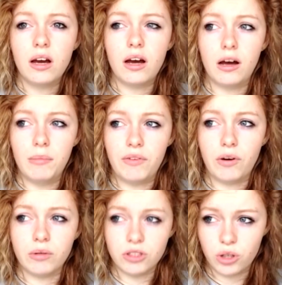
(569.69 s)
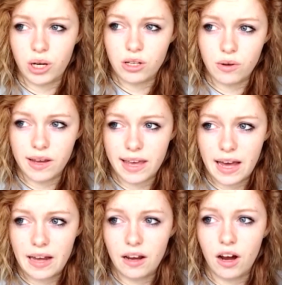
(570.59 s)
If I was to try and do it
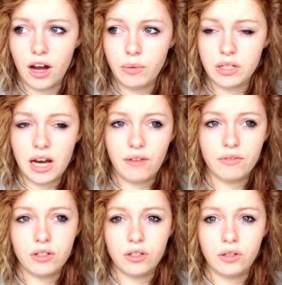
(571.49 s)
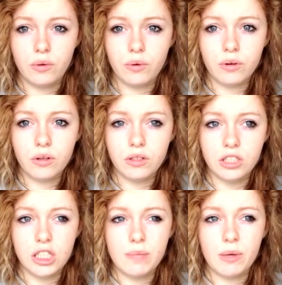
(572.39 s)
again, I would have to
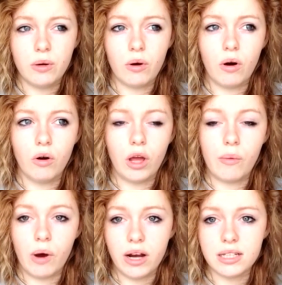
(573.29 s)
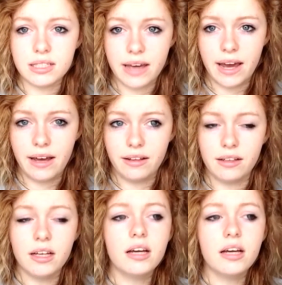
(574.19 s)
distribute on a wider scale